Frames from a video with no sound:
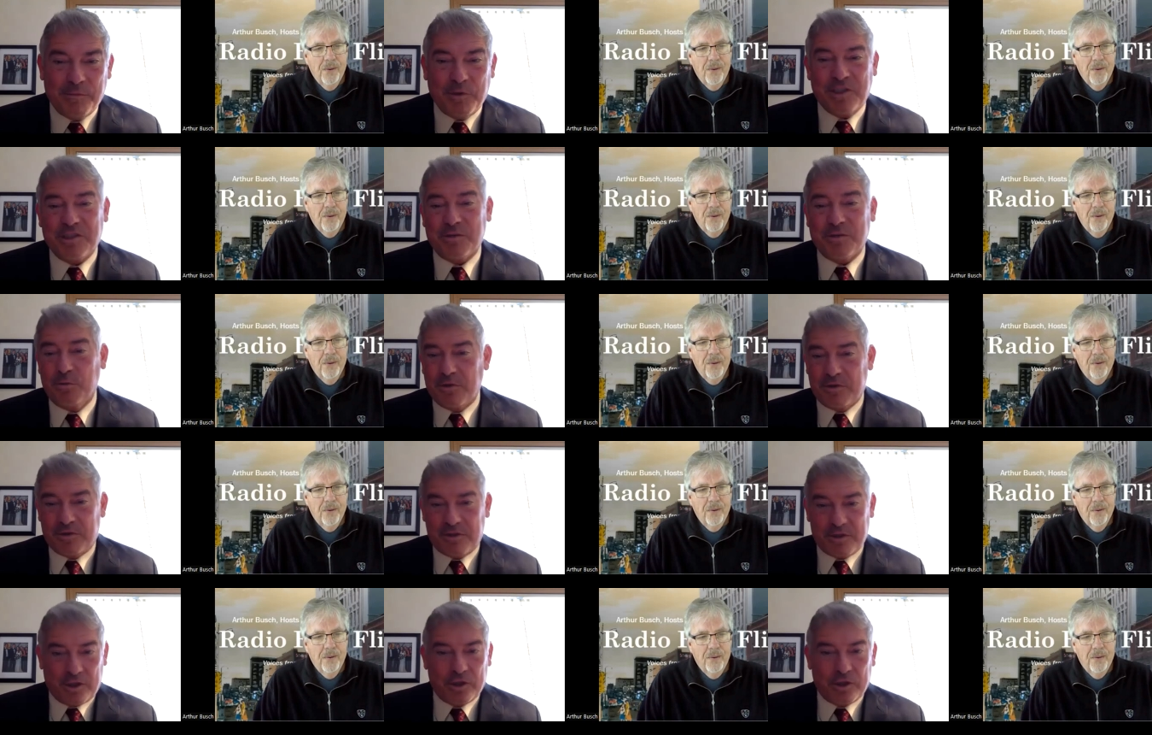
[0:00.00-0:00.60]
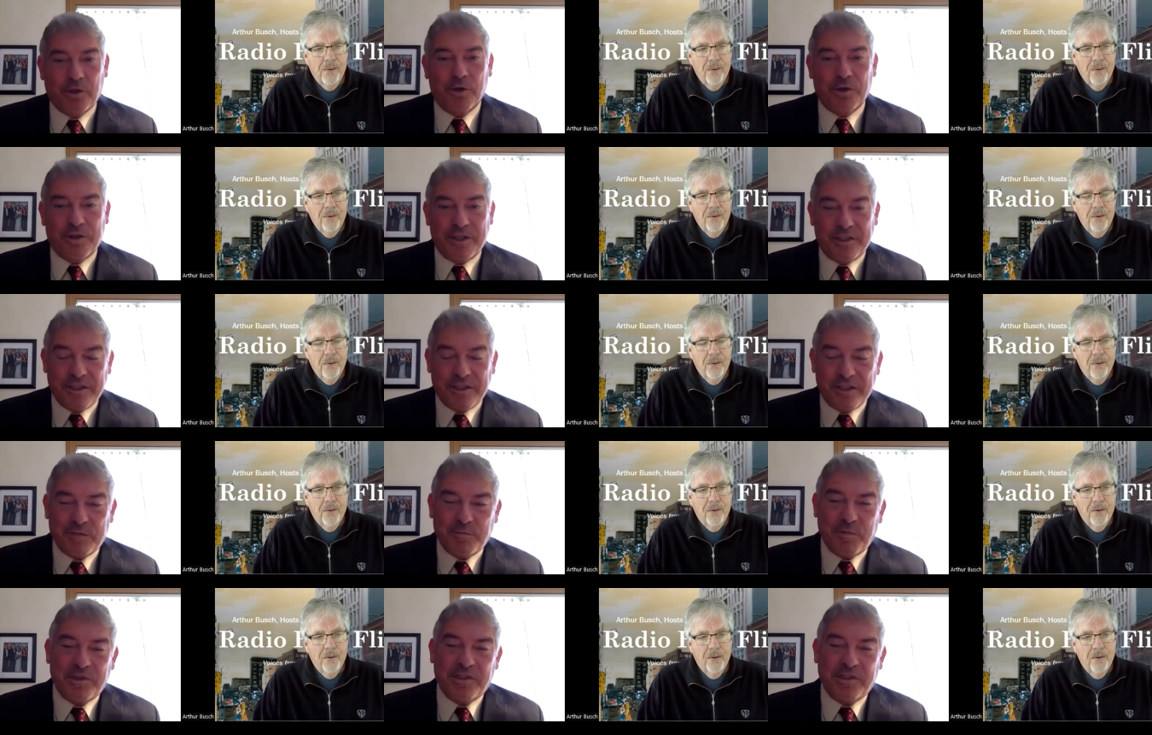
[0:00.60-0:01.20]
Speaker 1: which occurred in
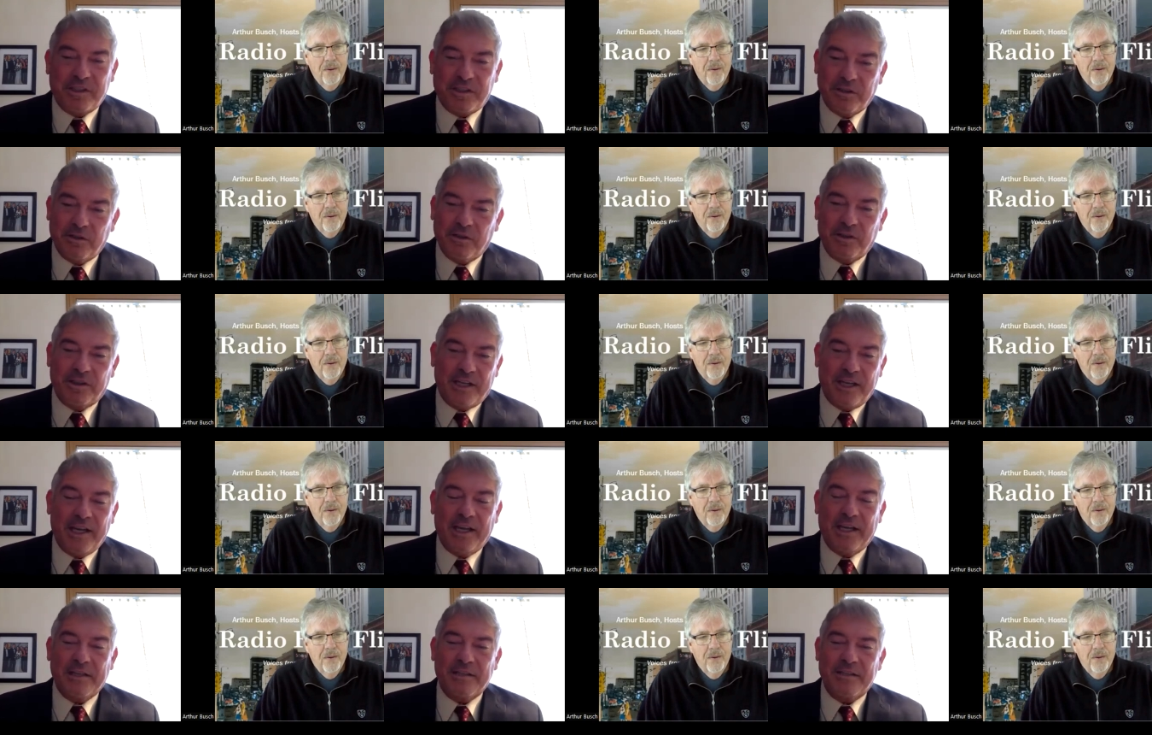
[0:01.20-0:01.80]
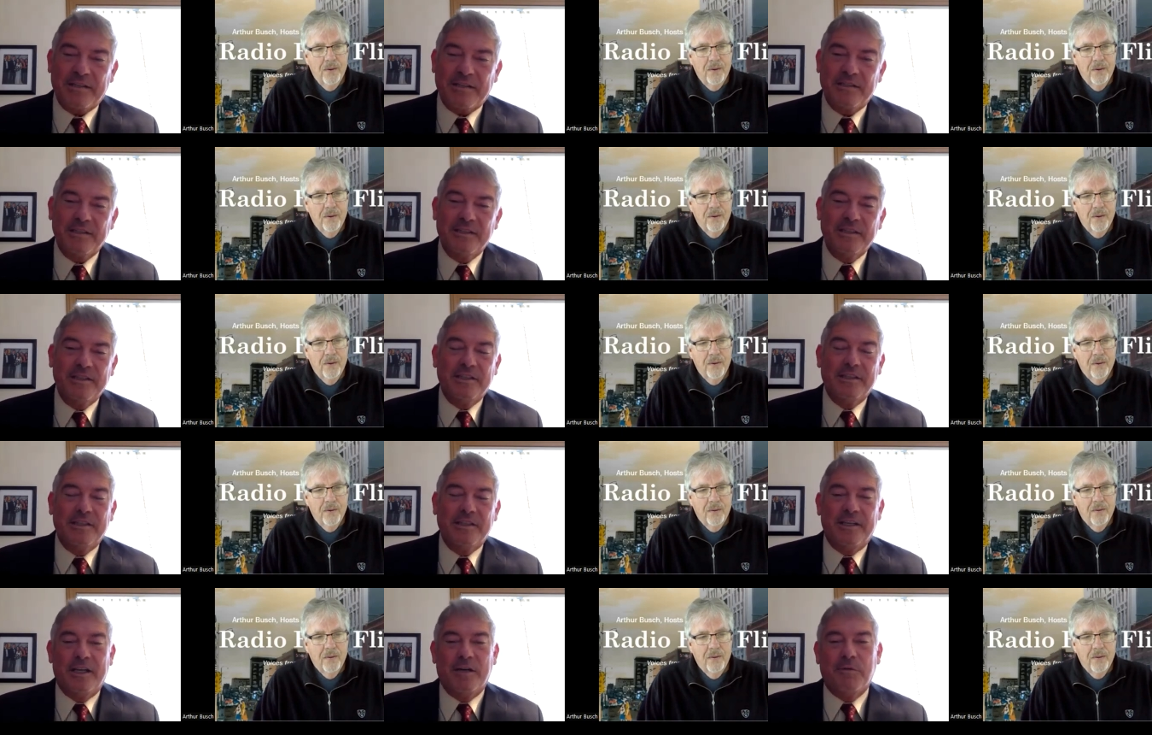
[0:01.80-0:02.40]
this particular case,
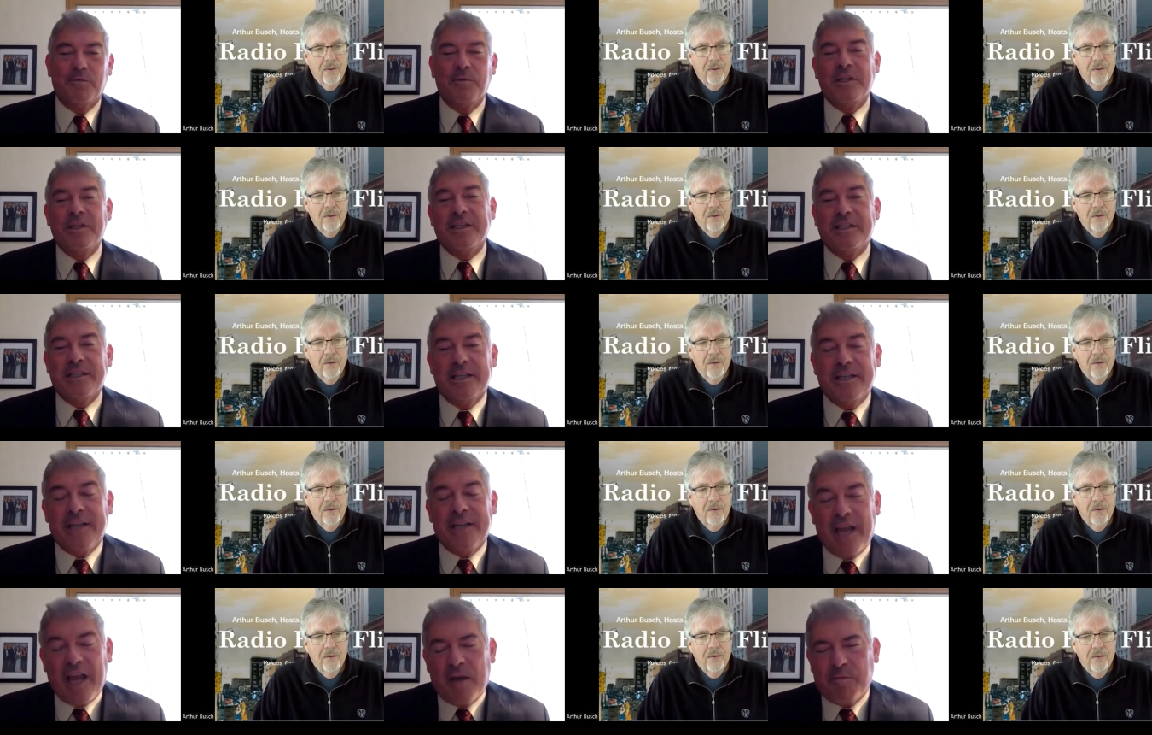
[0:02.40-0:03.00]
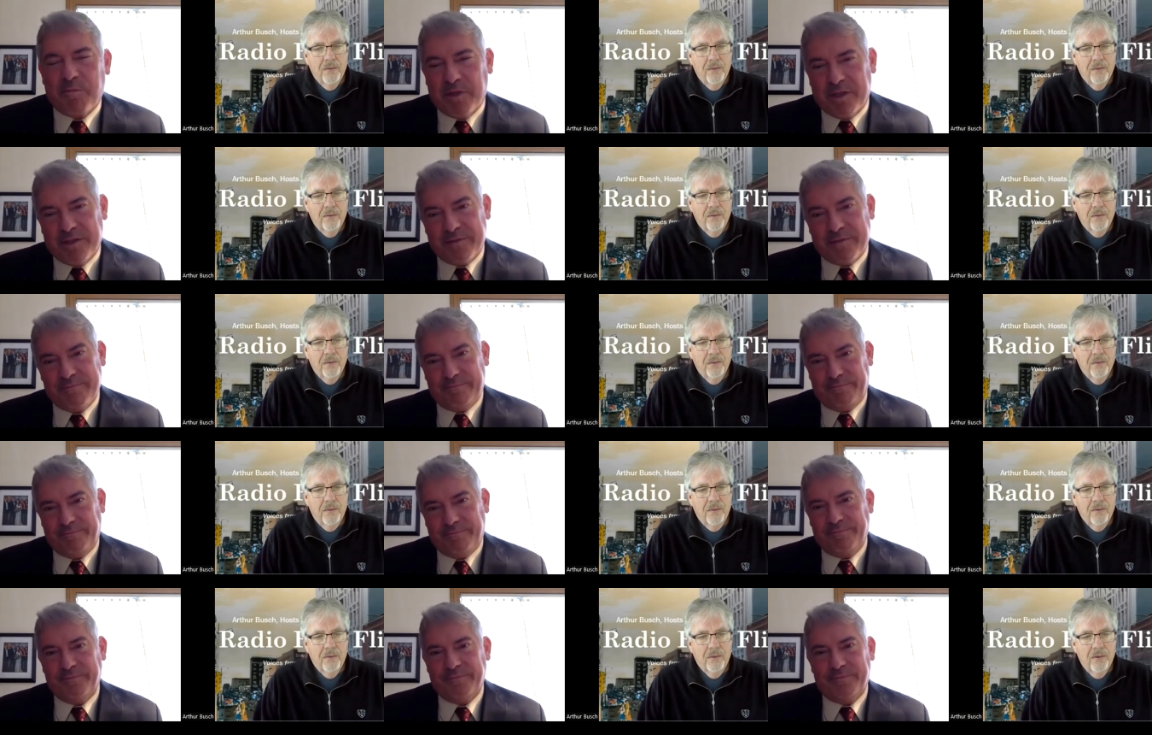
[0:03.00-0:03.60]
and it really didn't happen.
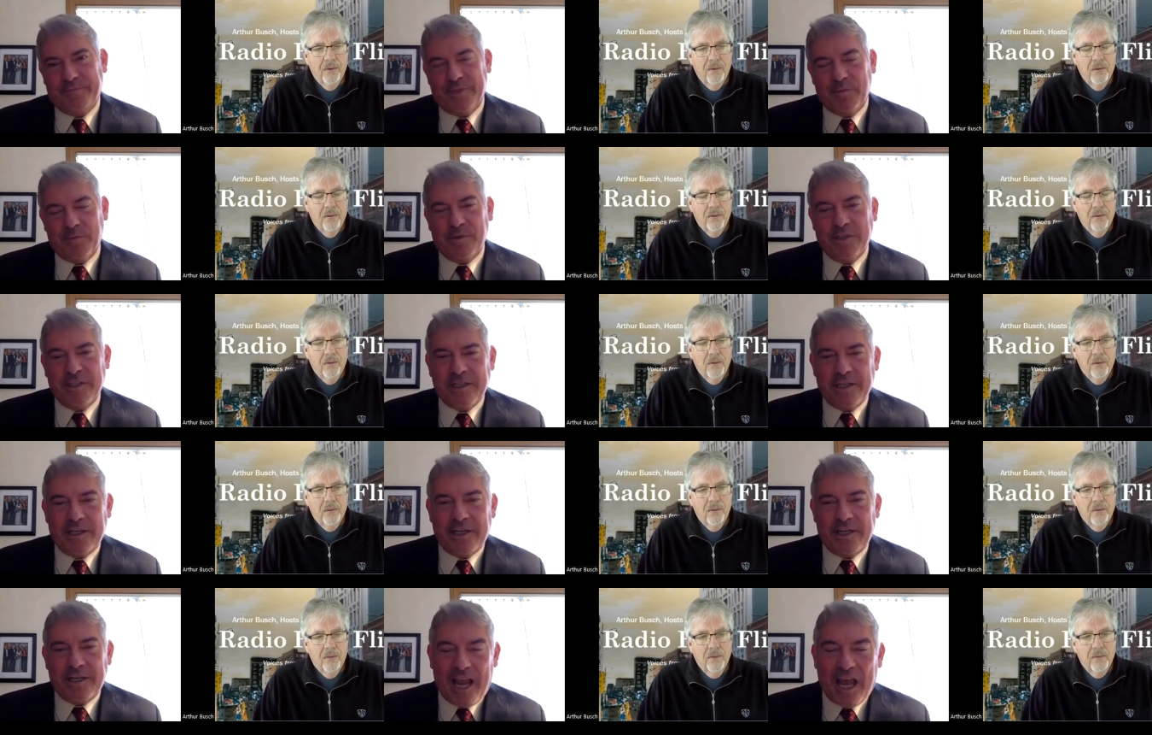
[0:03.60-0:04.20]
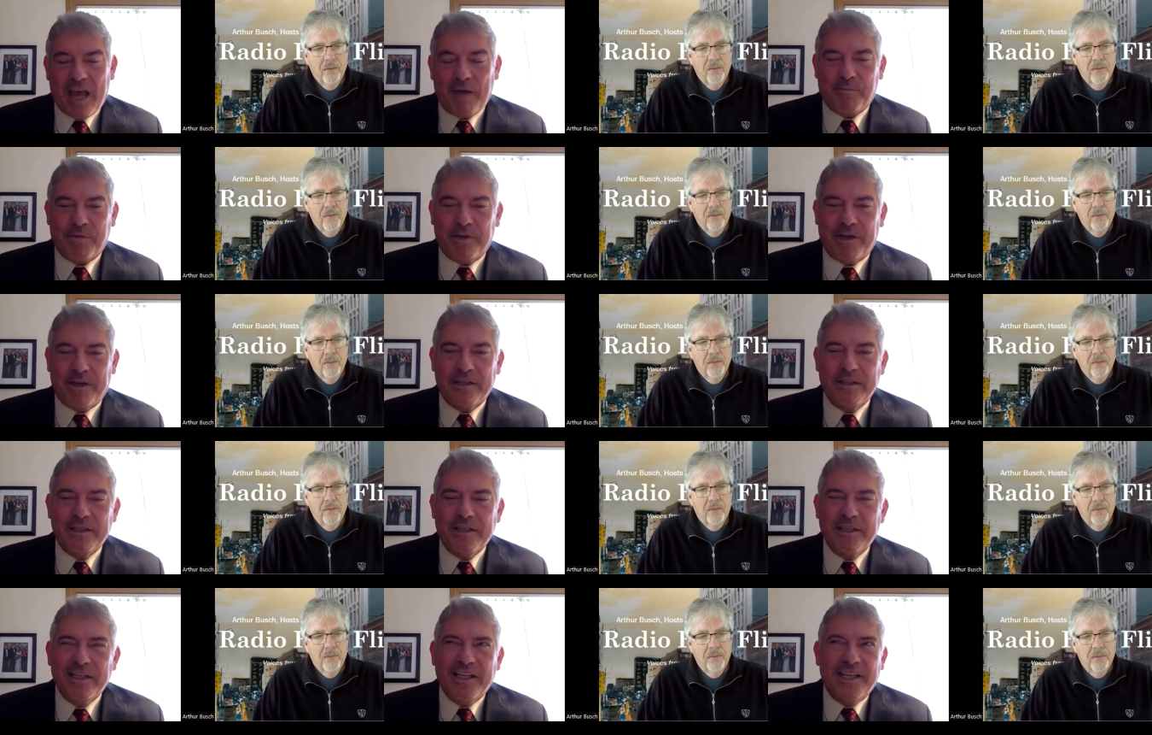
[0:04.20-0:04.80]
It really didn't happen.
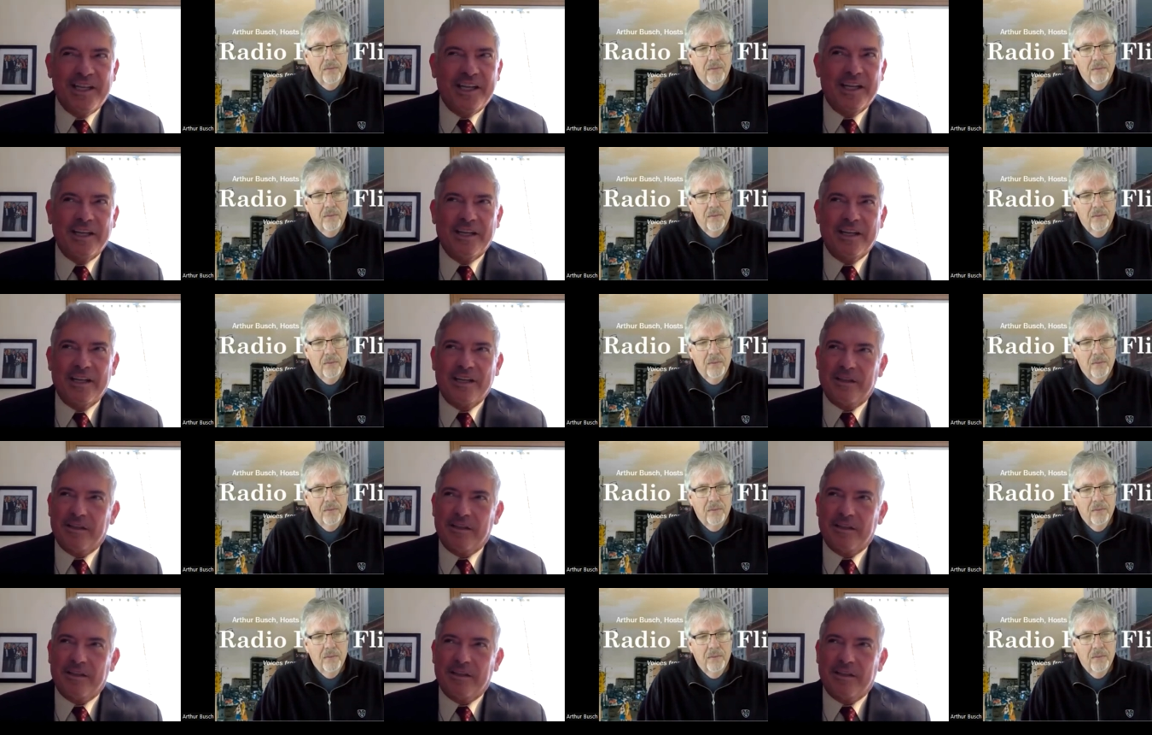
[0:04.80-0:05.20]
And